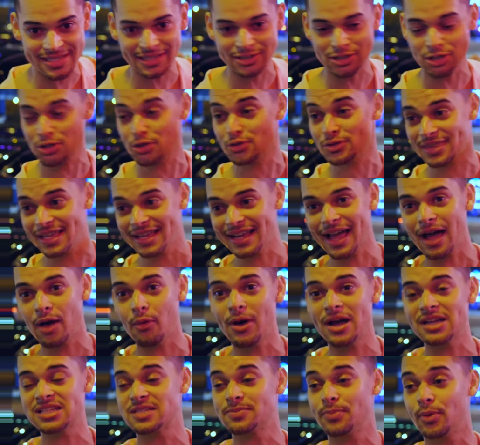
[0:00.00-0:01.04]
Do you think I
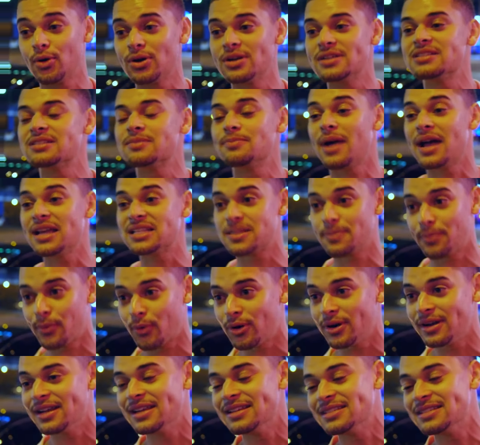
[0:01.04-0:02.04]
watch sports? My sport